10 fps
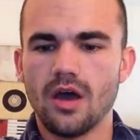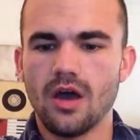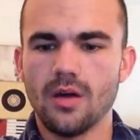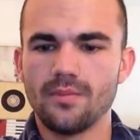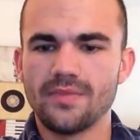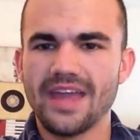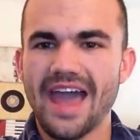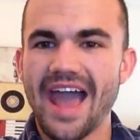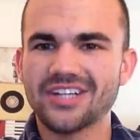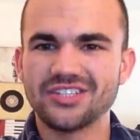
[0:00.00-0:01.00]
um,
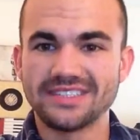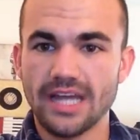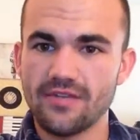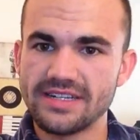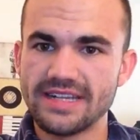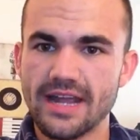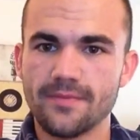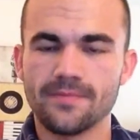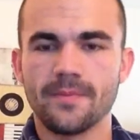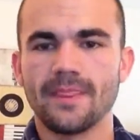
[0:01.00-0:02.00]
actions every
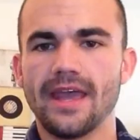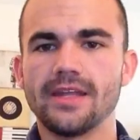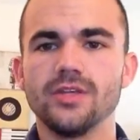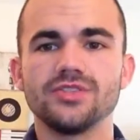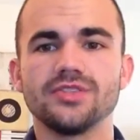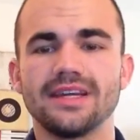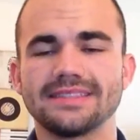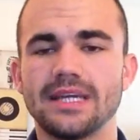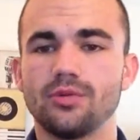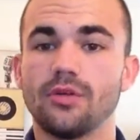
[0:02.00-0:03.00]
day and he uses an
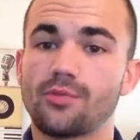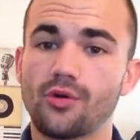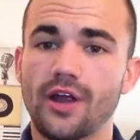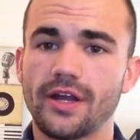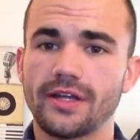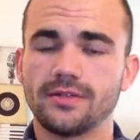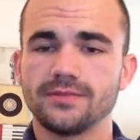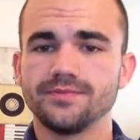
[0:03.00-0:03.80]
example of praying,